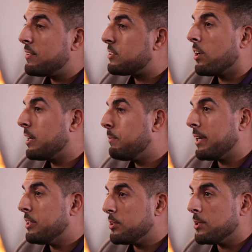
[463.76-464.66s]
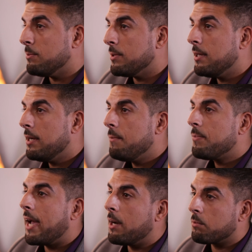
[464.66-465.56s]
it's not going to be consumed.
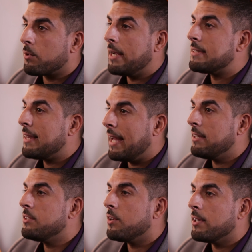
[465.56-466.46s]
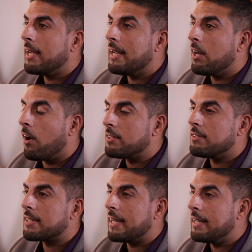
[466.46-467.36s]
And upgrades are then done in license
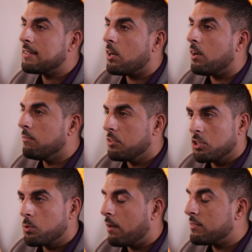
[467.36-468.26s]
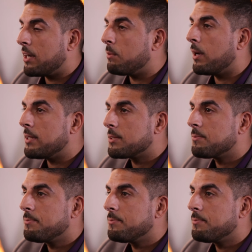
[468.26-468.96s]
keys of just 12 terabytes.